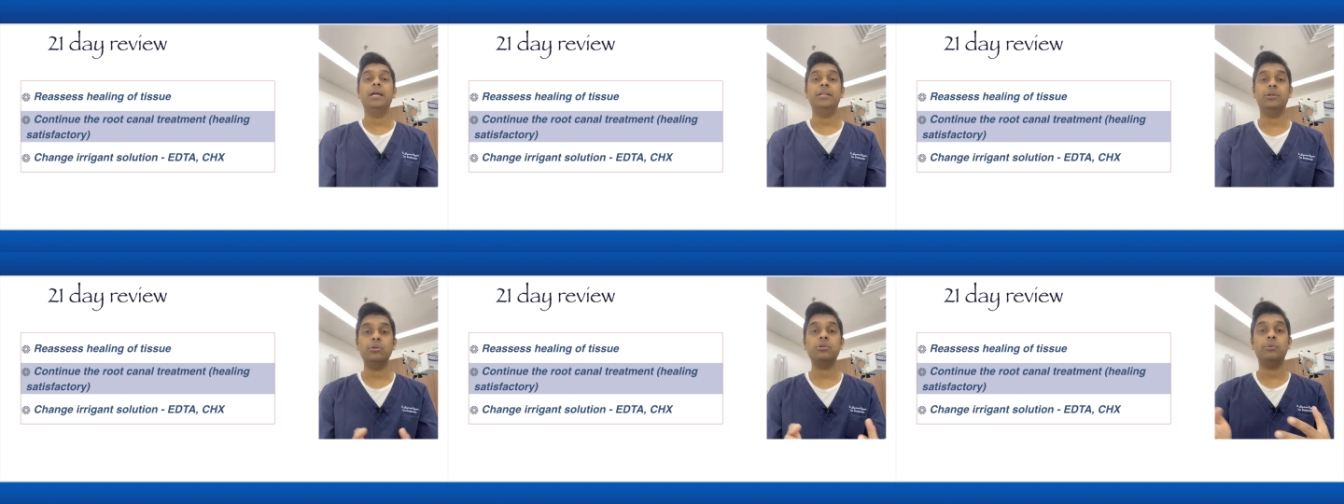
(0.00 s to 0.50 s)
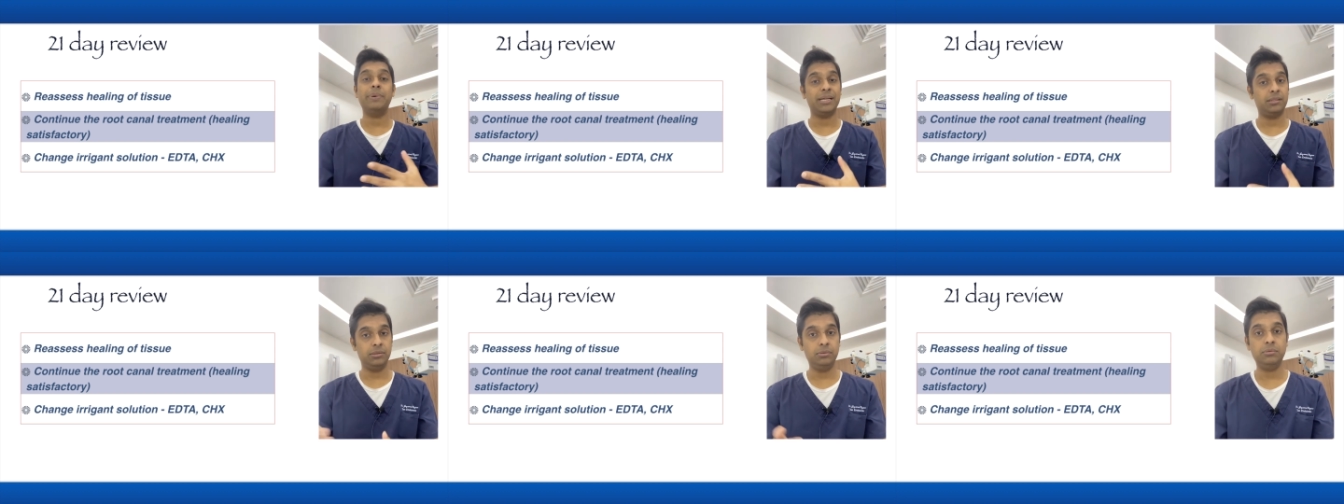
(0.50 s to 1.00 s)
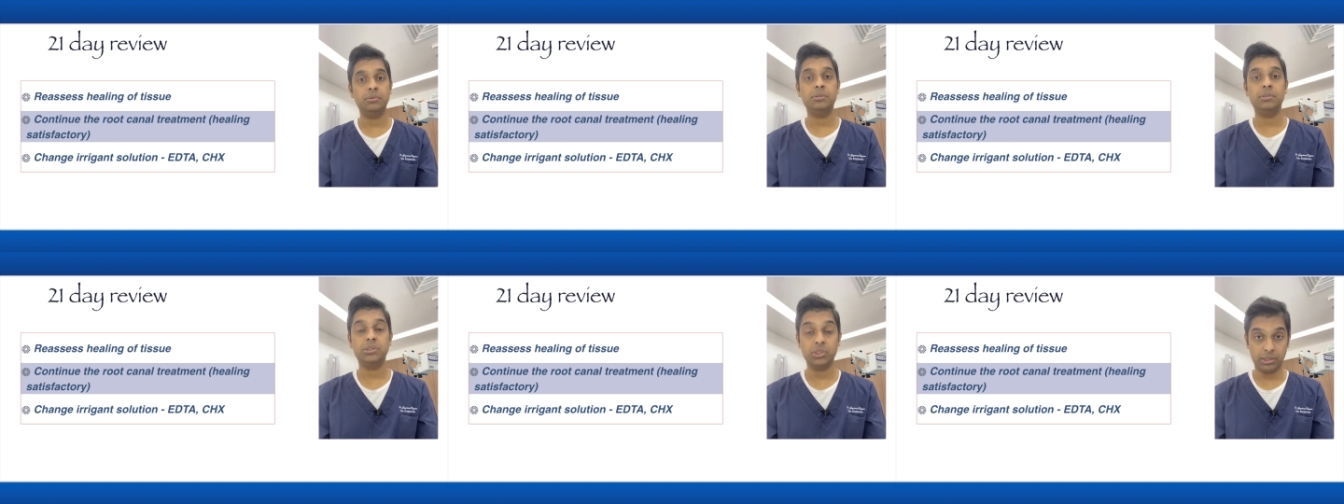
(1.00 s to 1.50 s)
Don't go back to
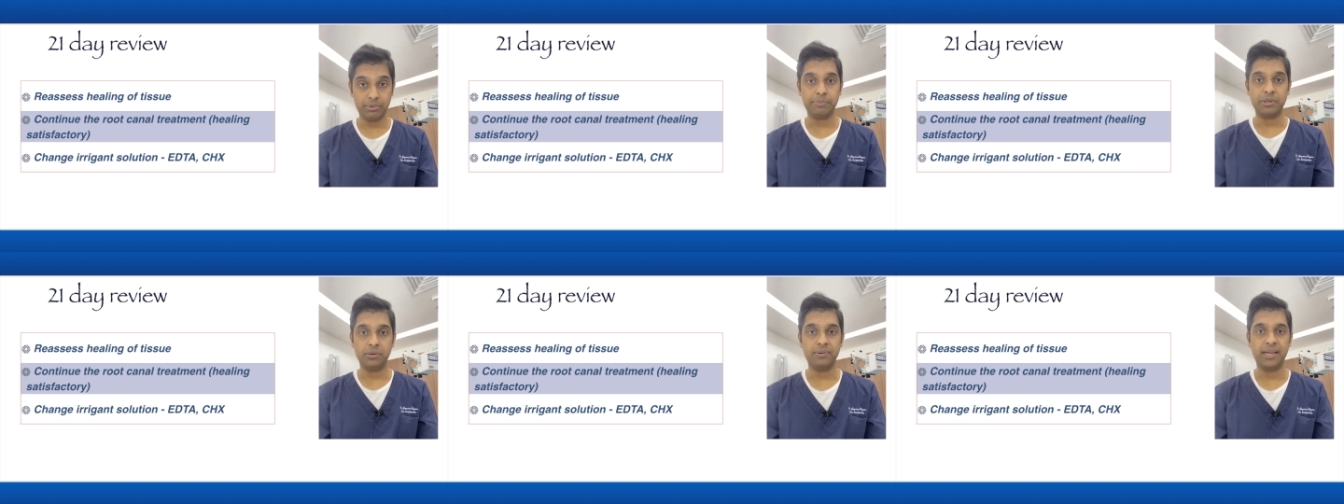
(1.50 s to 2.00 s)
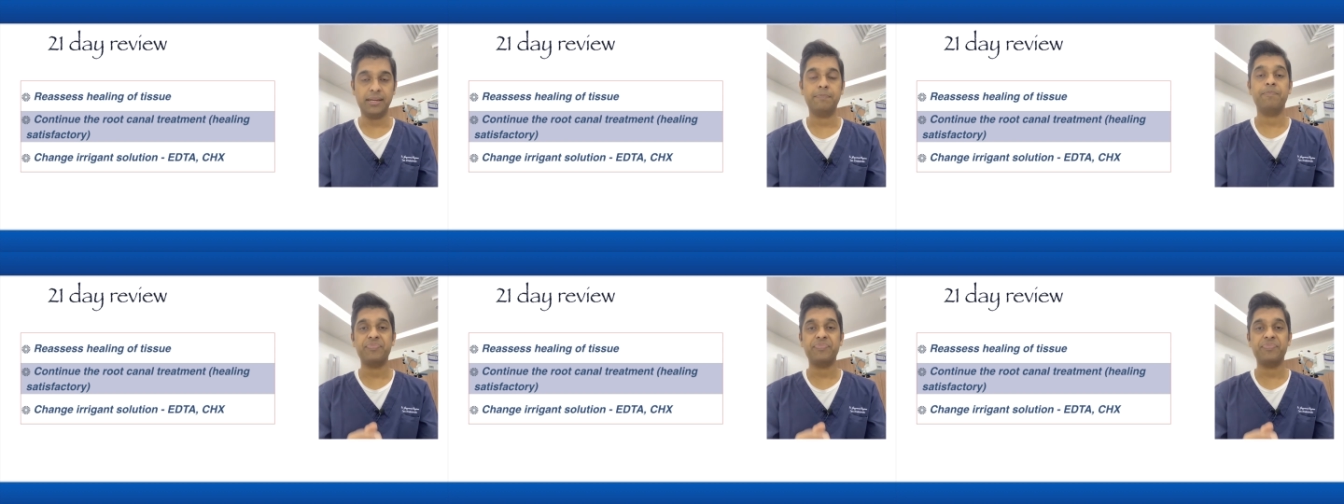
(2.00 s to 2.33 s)
sodium hypochlorite.